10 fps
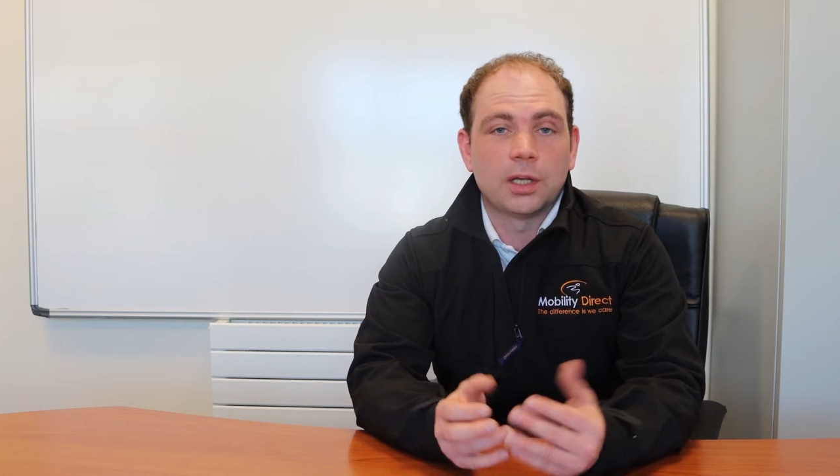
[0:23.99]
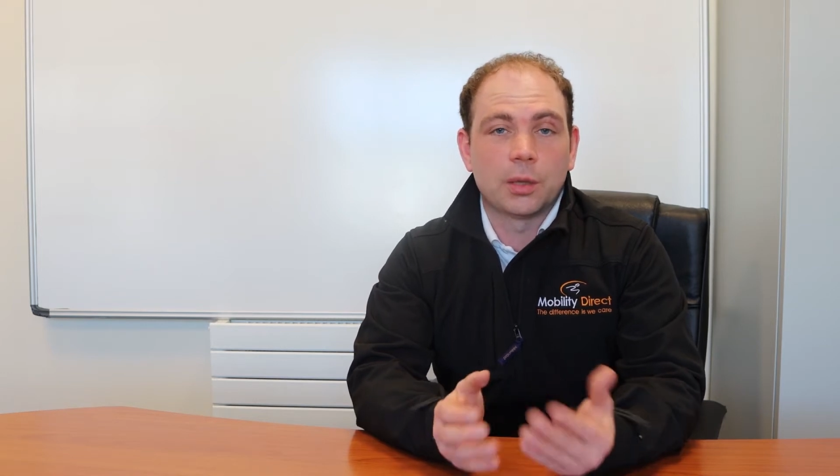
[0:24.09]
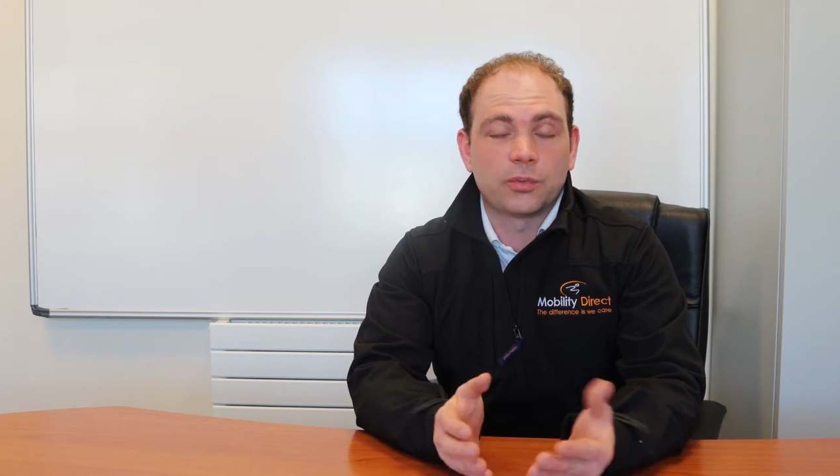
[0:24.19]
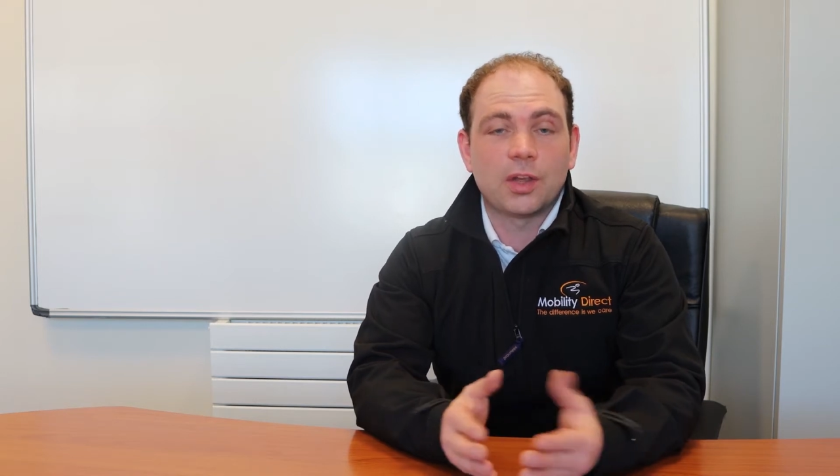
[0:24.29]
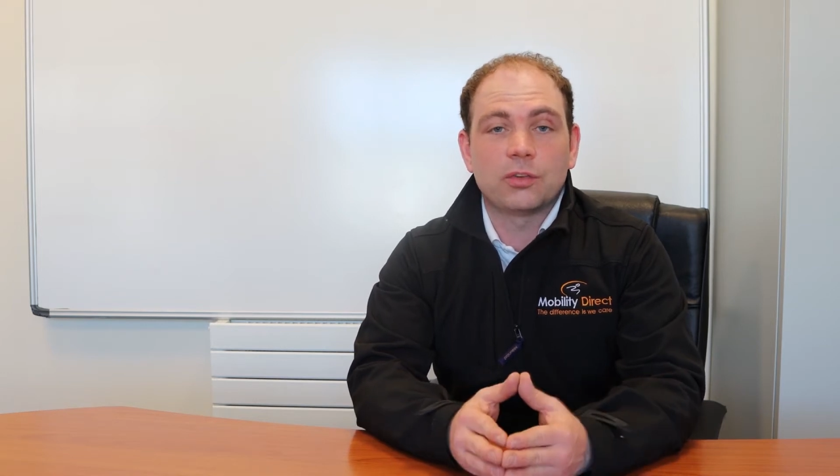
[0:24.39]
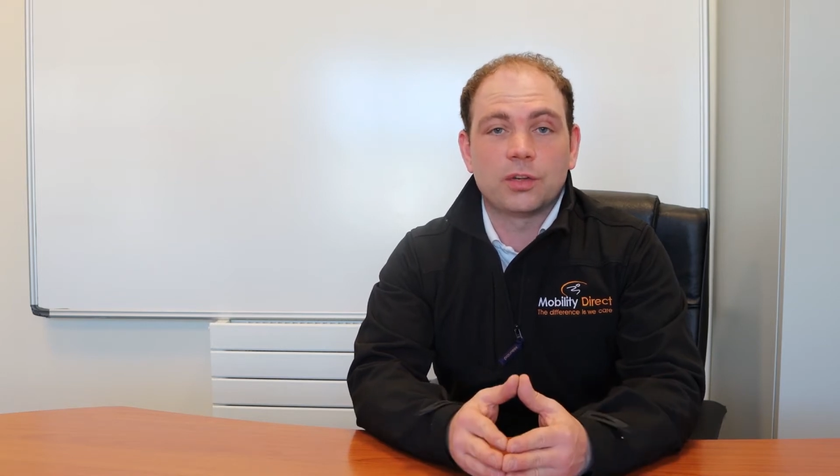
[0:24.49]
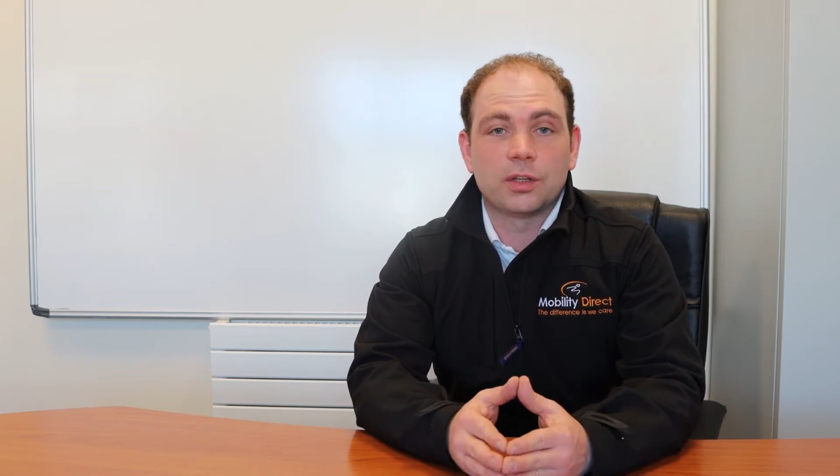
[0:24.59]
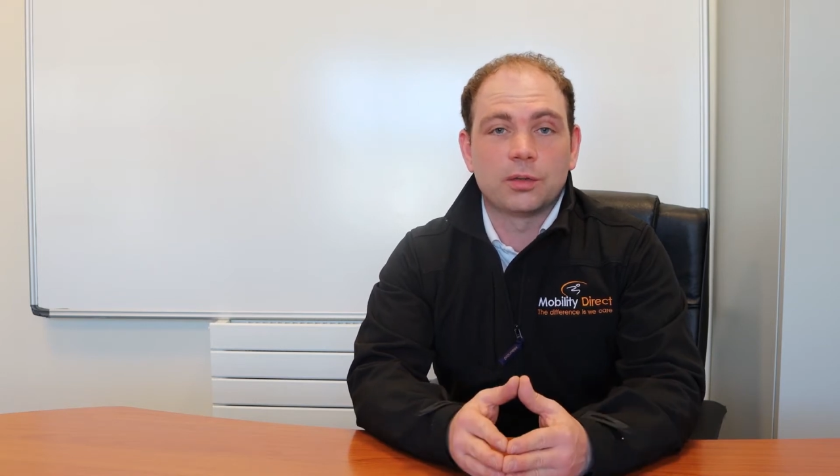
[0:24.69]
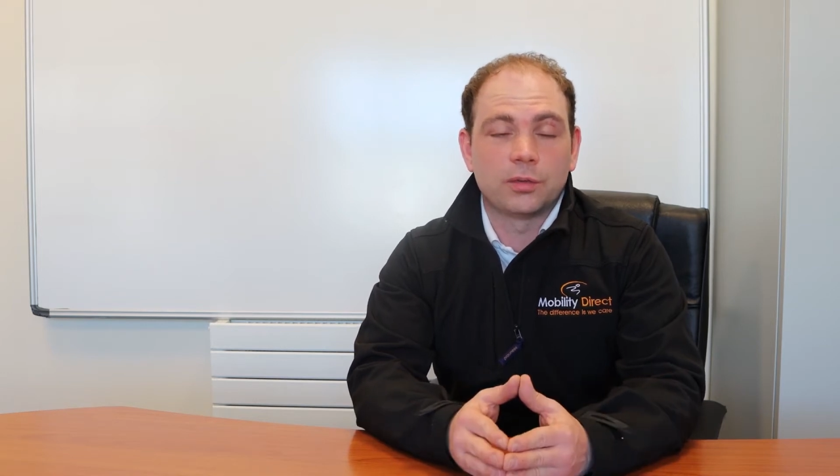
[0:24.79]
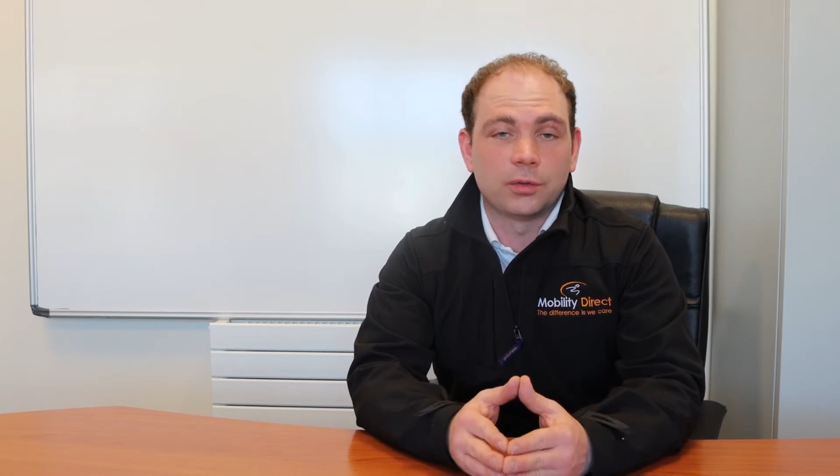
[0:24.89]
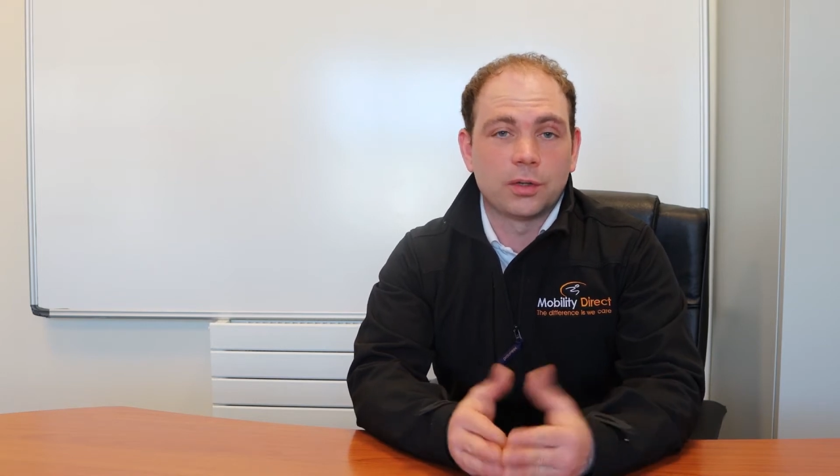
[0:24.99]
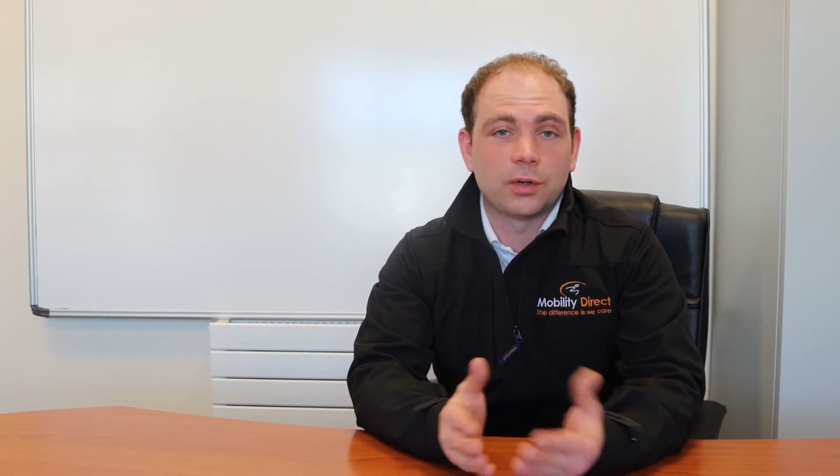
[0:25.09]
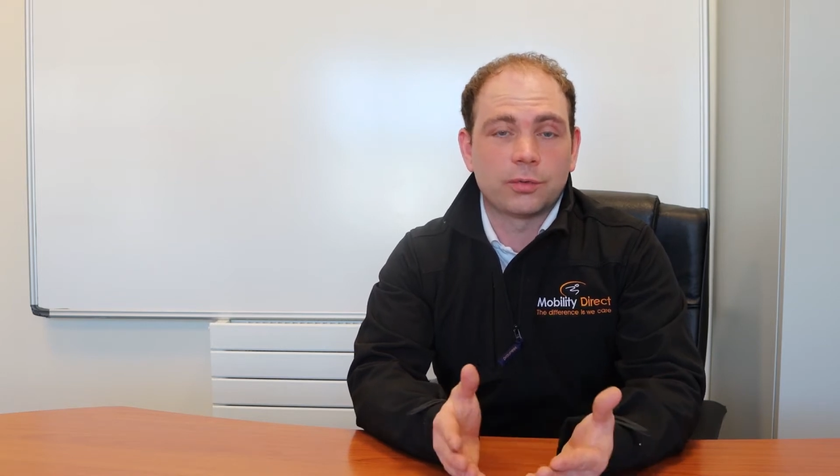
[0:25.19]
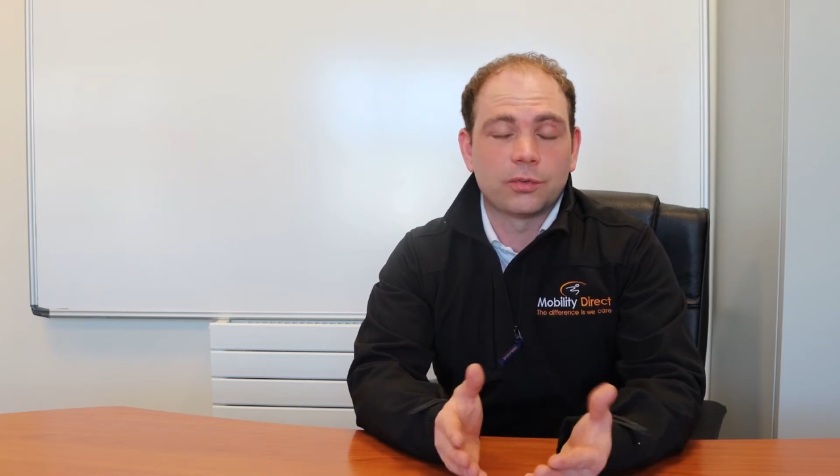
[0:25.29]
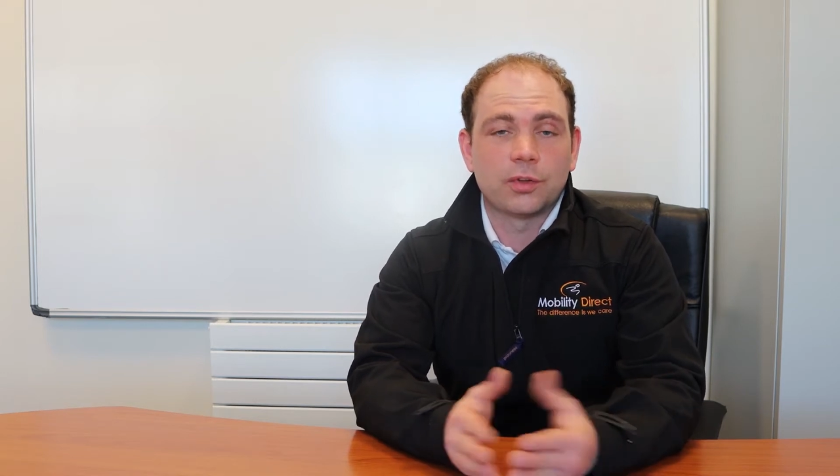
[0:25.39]
Now essentially the
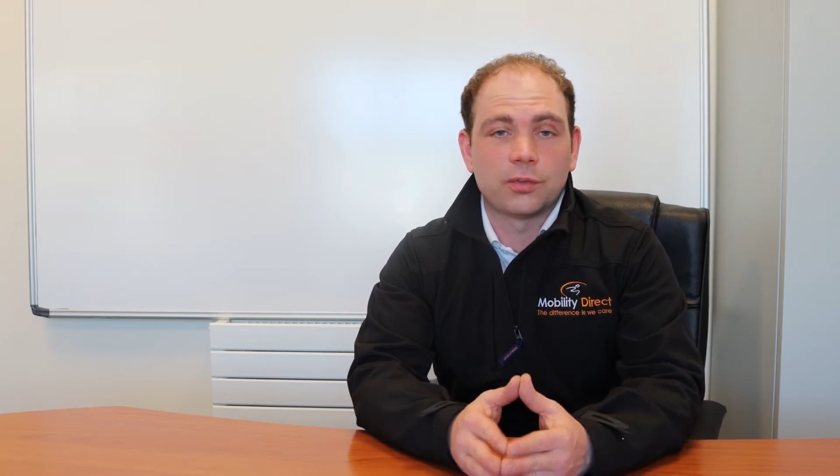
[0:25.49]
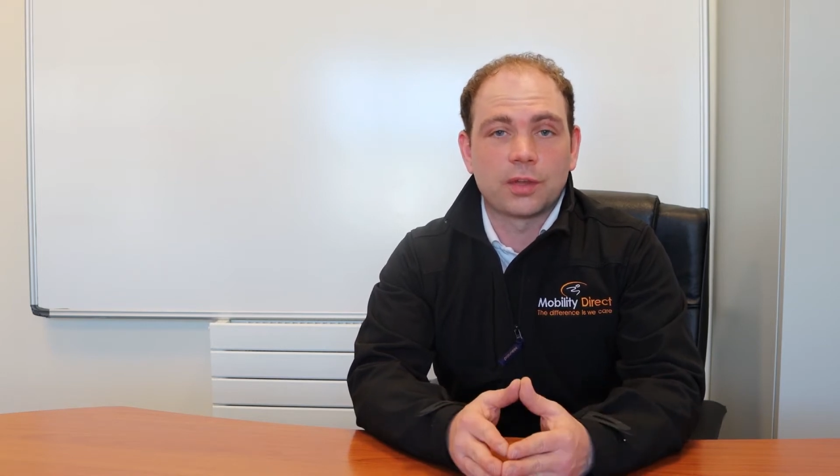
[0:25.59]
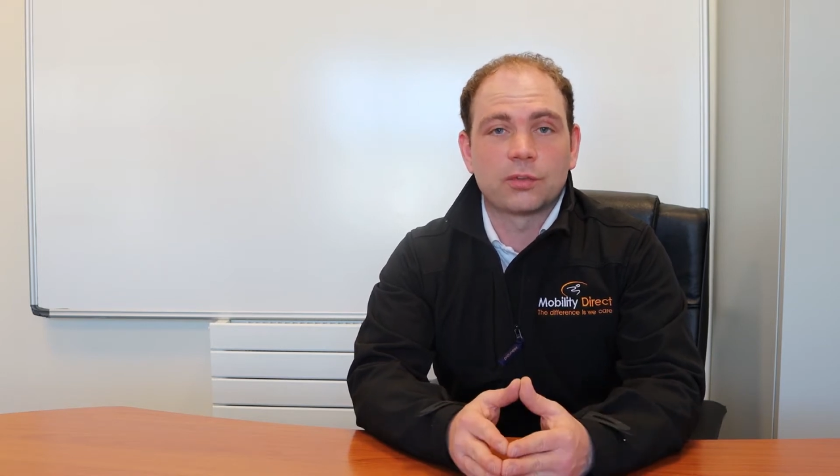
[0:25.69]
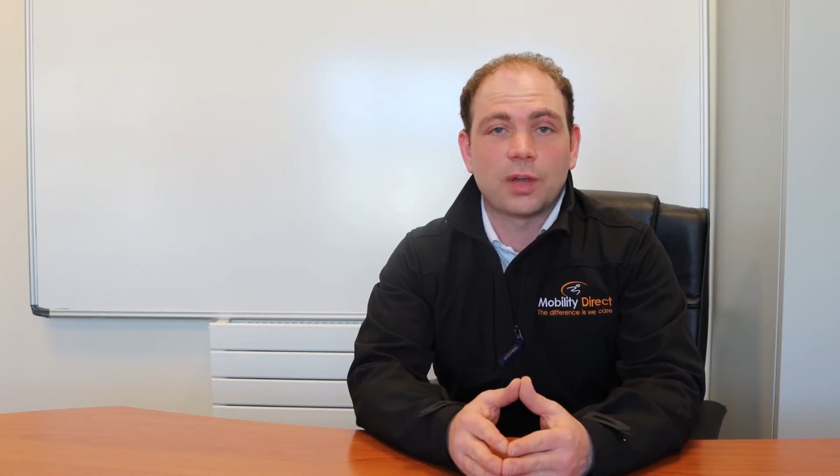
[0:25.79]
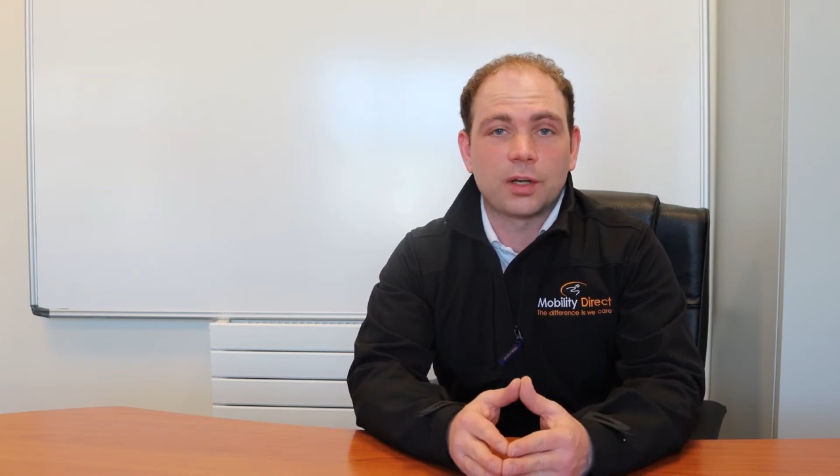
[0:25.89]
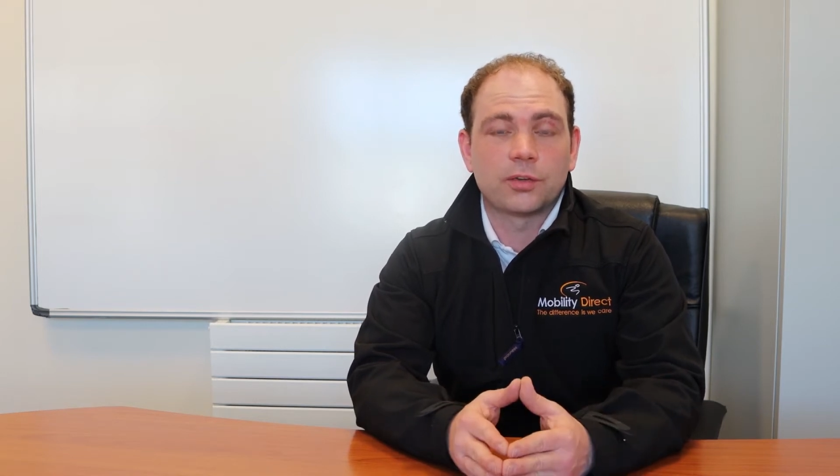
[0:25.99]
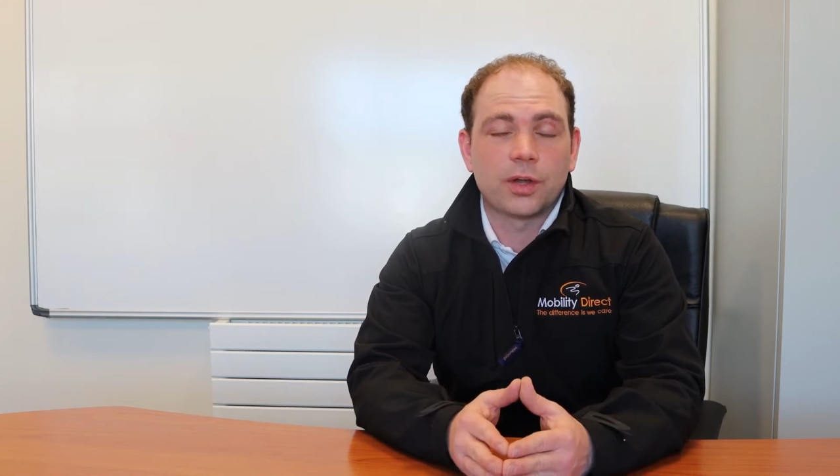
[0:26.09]
difference is that solid